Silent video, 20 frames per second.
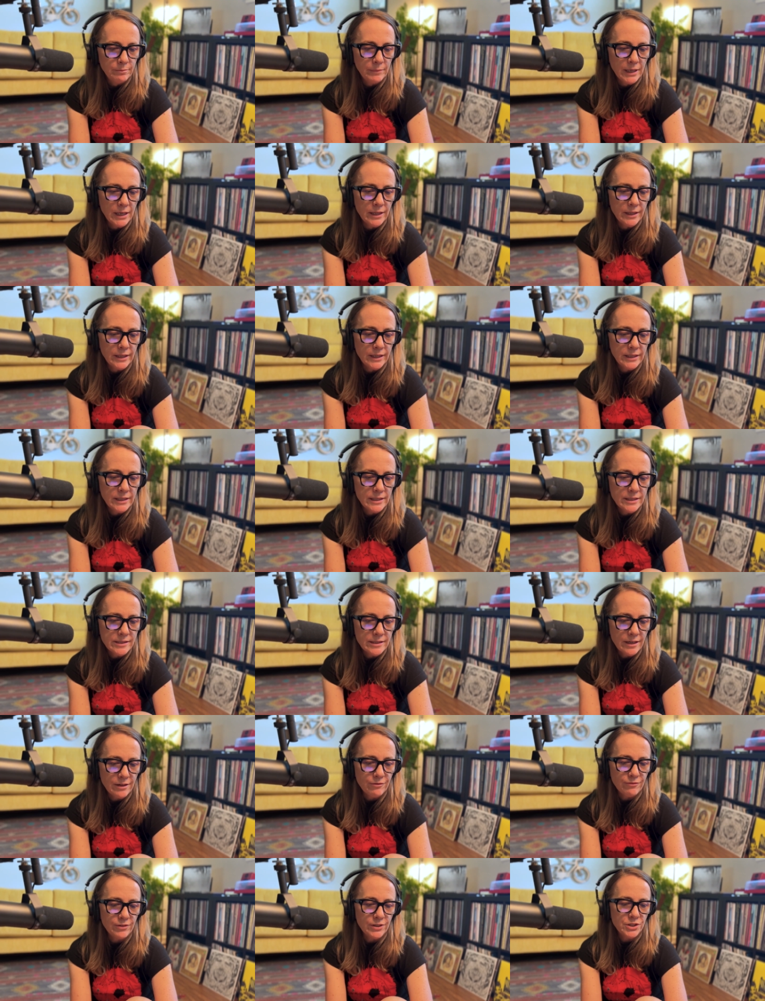Mother is
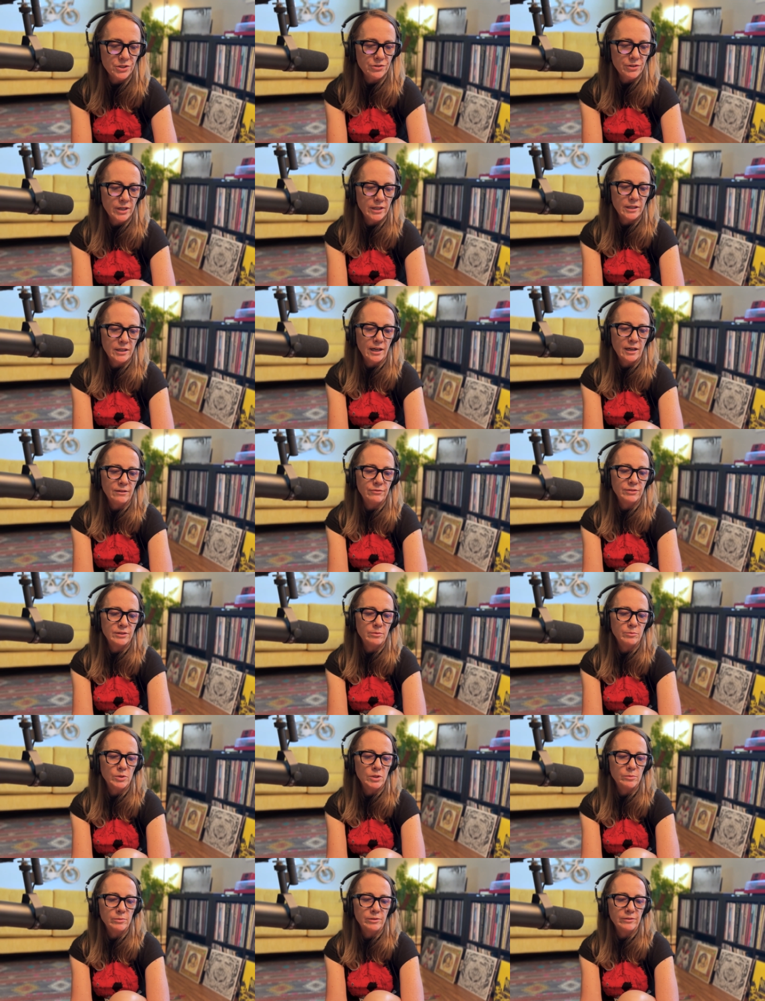a frustrated huff in the
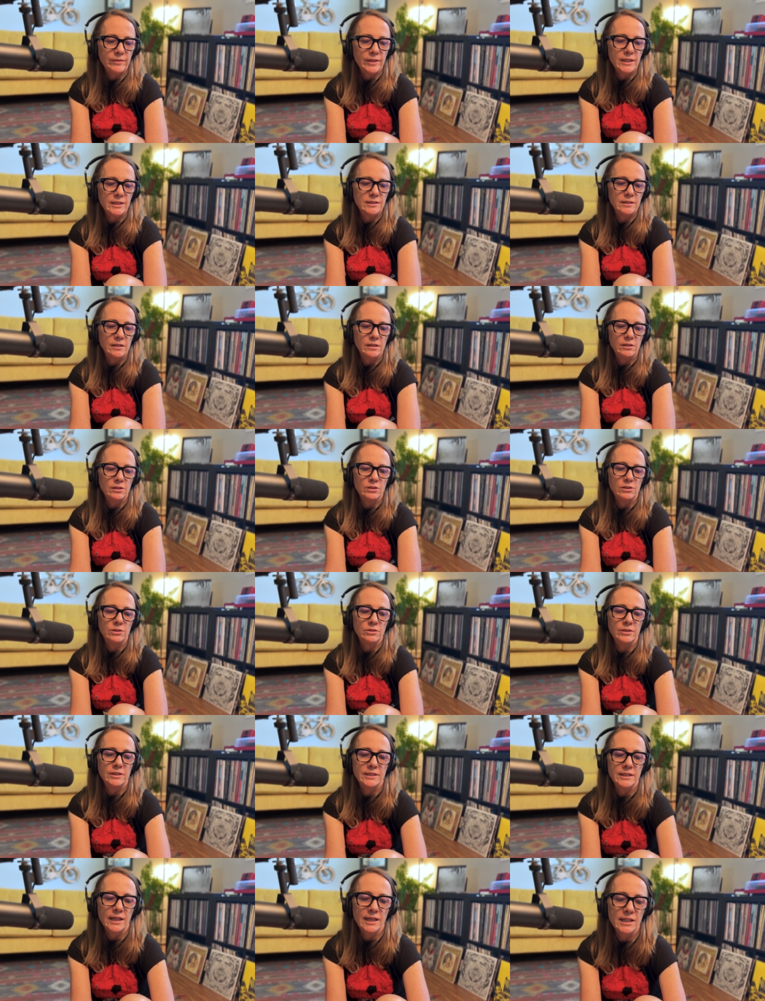moment of asking you to do
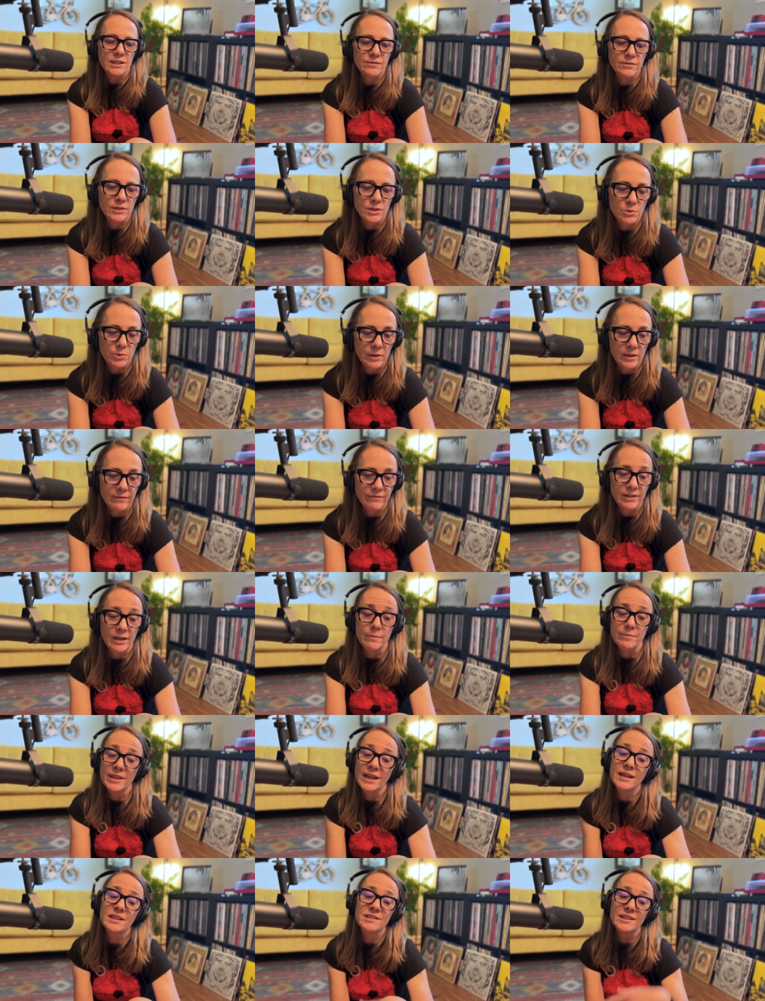the task for the 20th time.
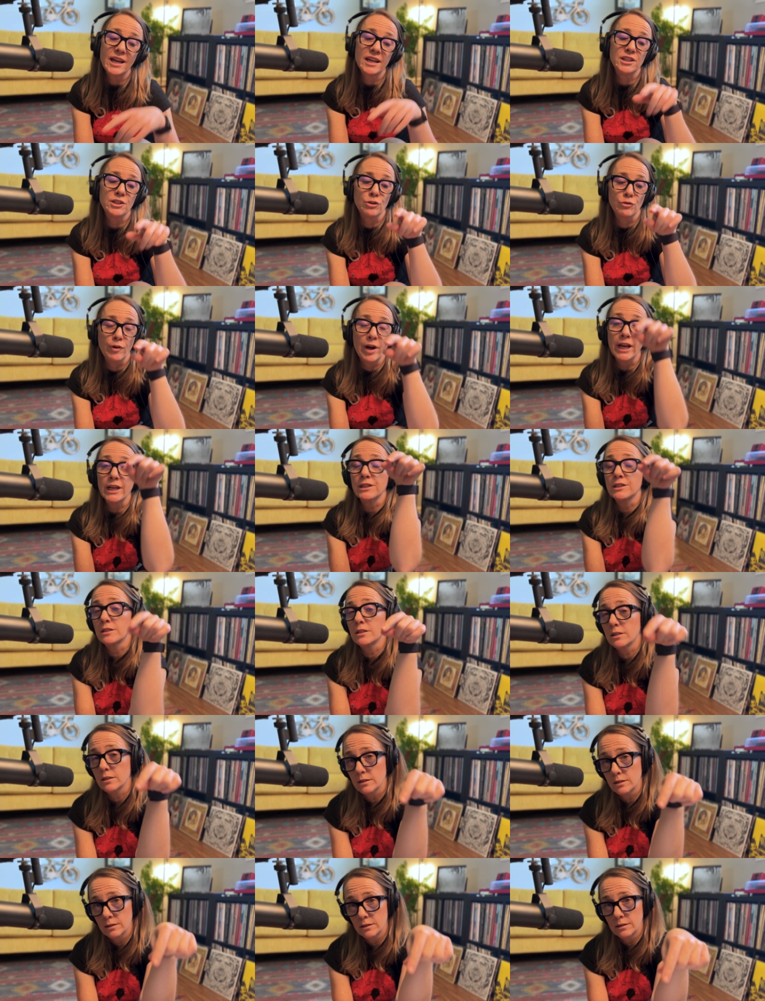That is a
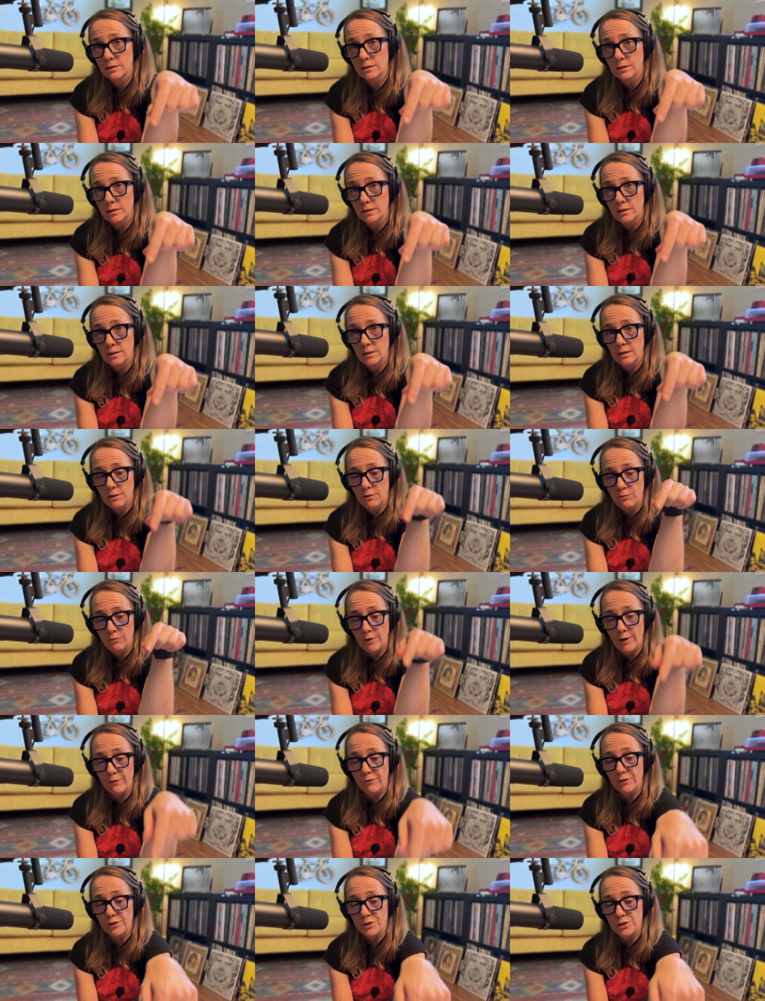direct
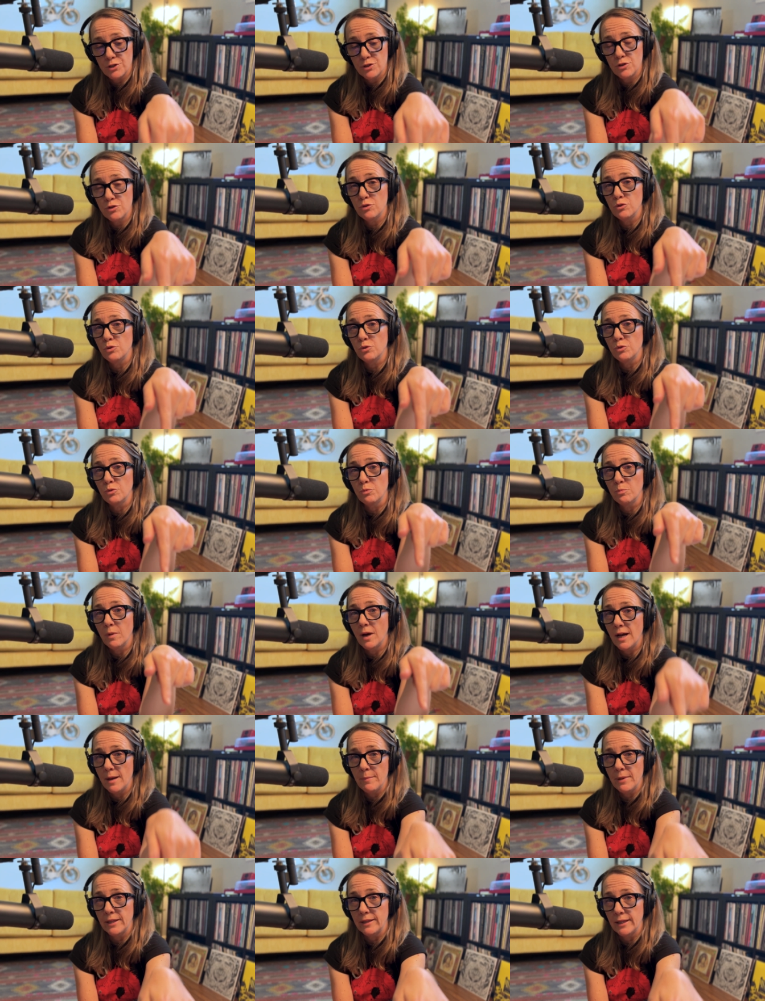reference to
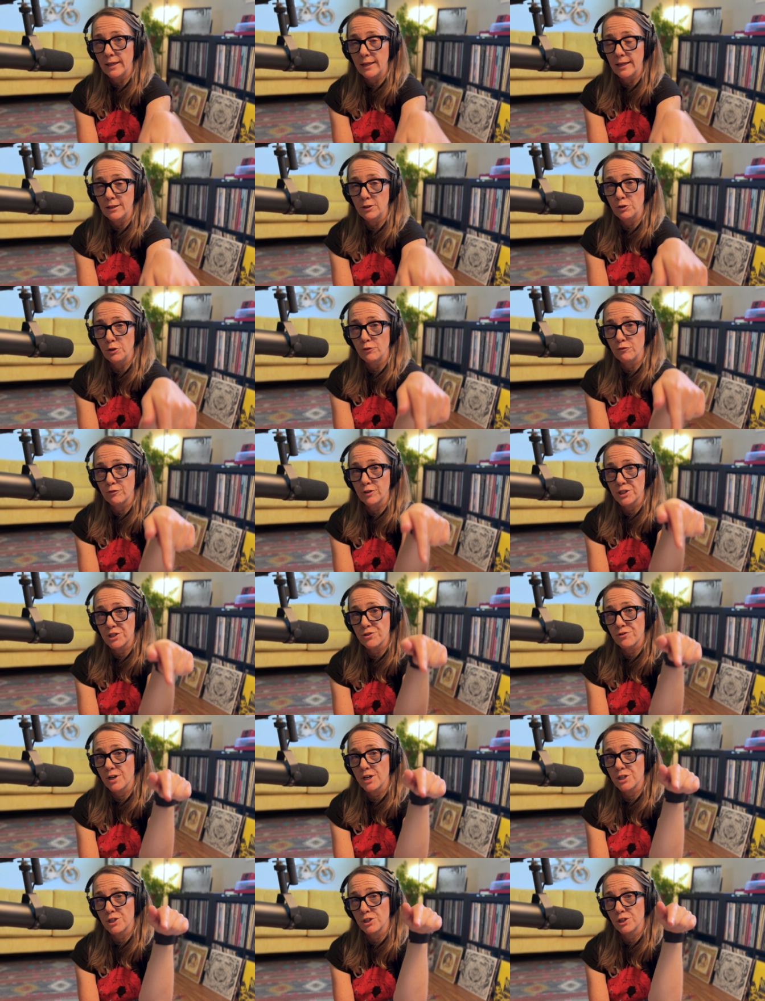my mother and her
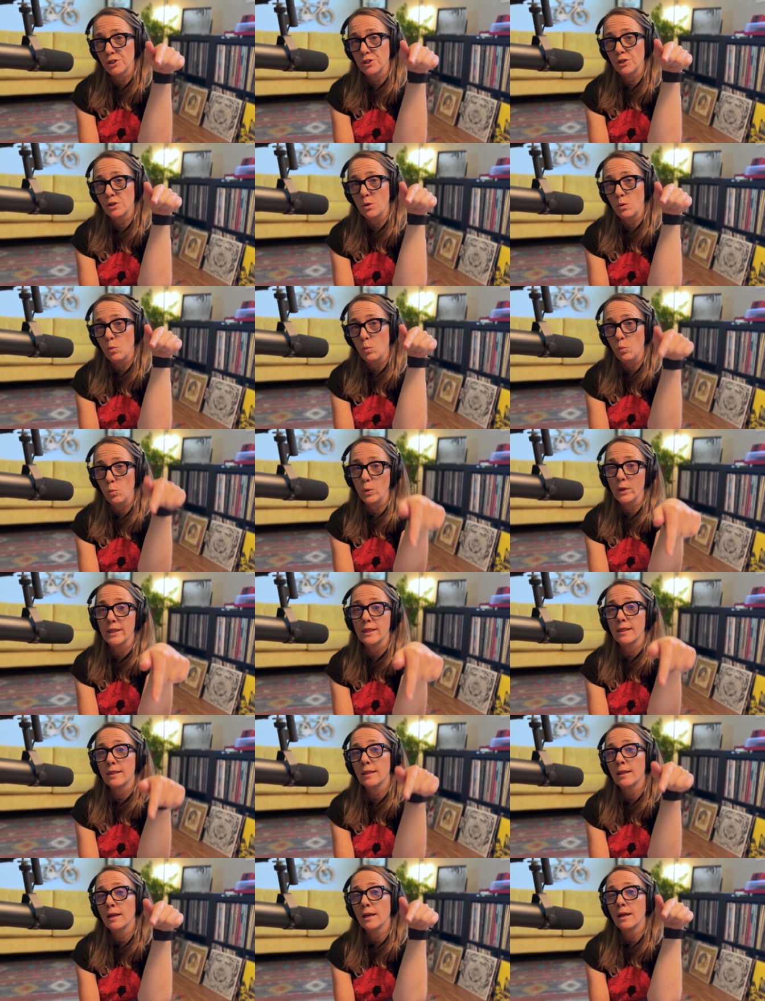frustration
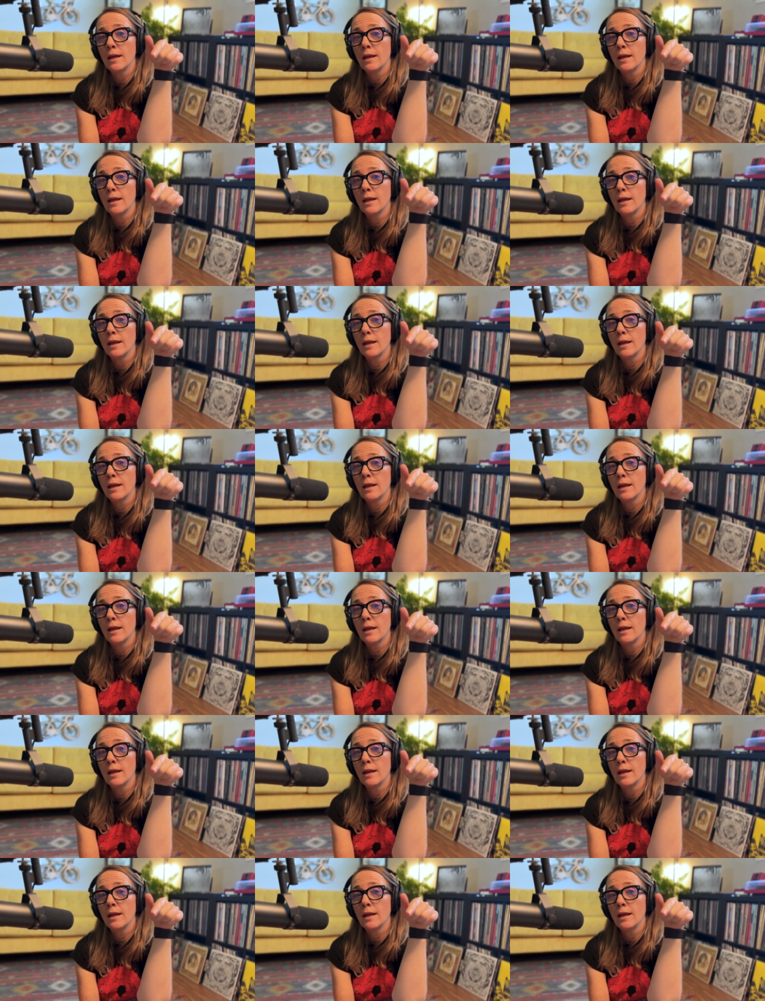with